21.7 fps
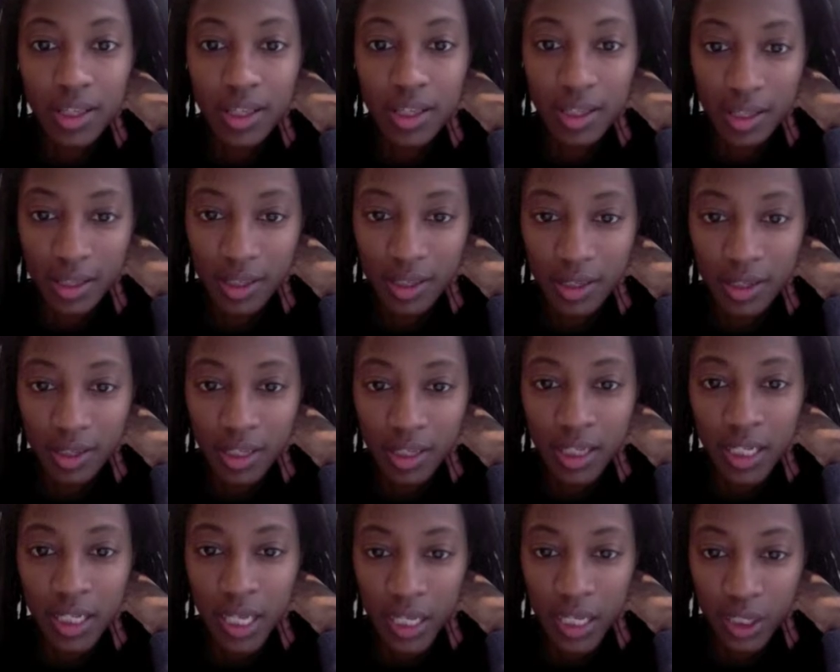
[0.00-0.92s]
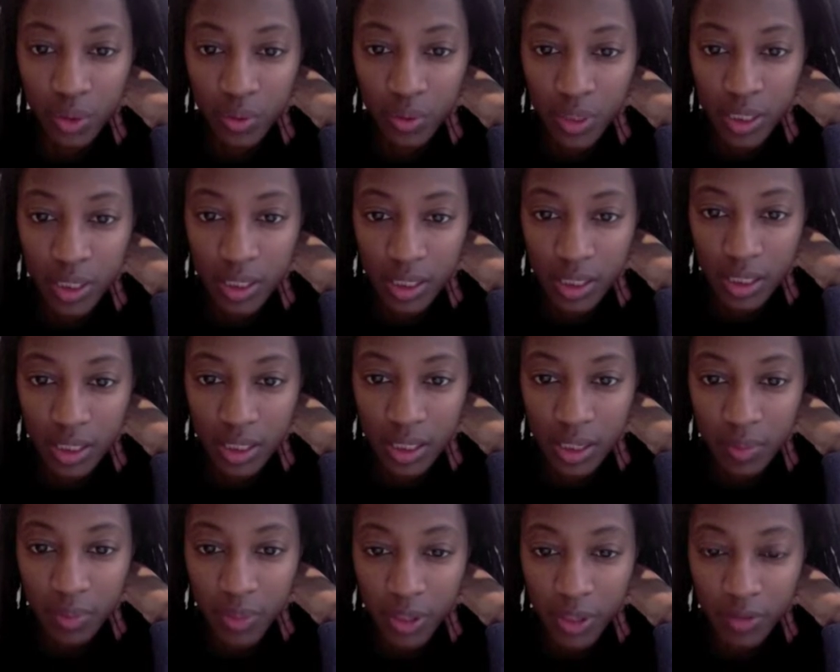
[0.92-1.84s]
in an adequate
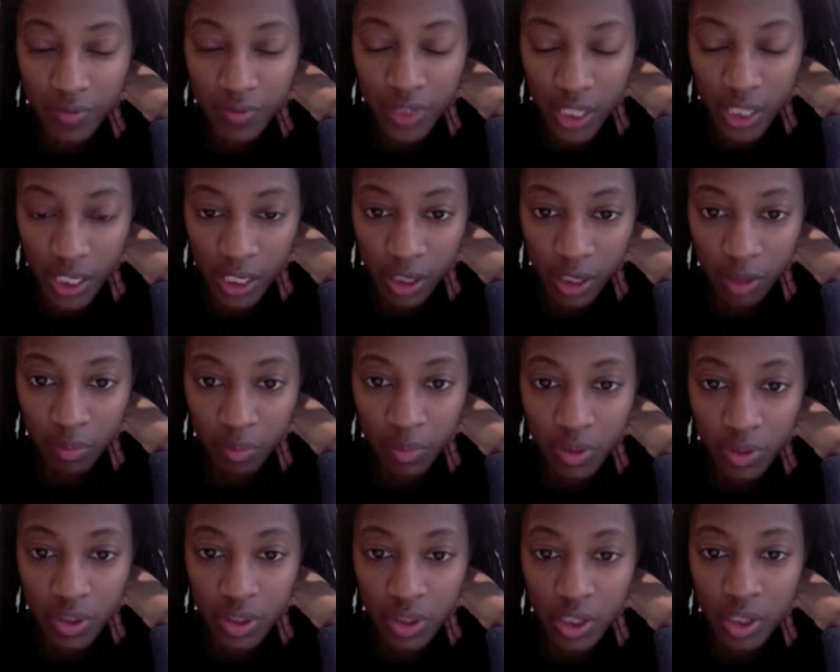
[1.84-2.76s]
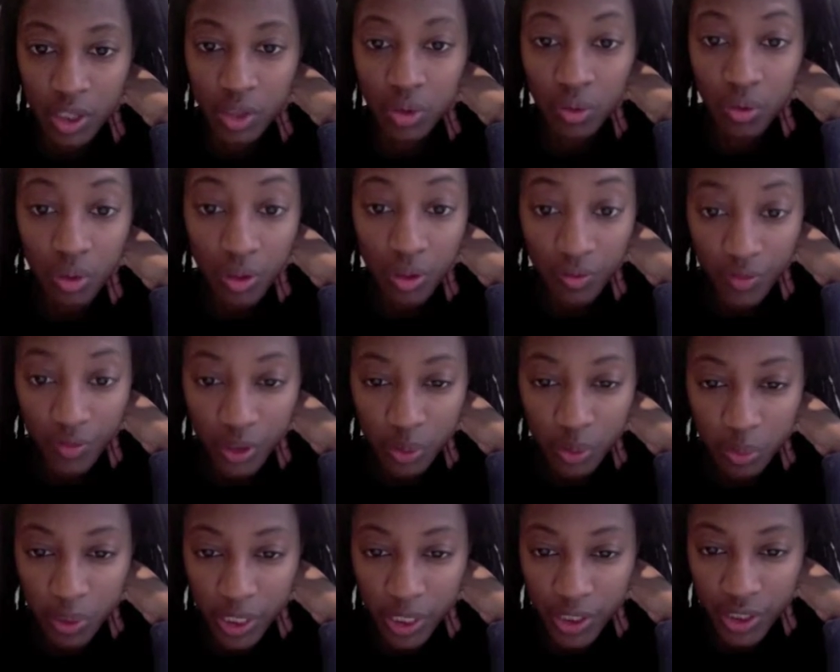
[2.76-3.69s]
amount of time so that you don't feel
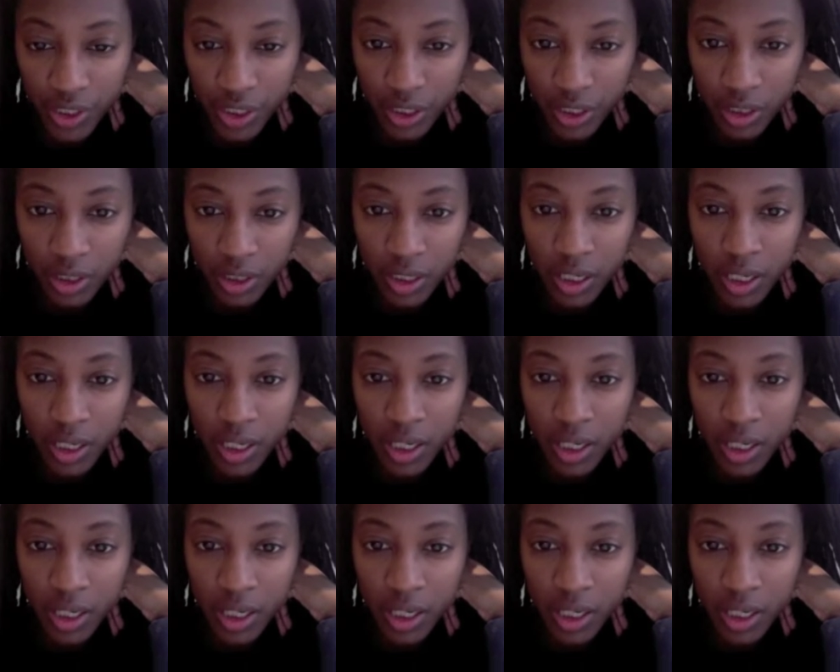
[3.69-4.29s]
pressured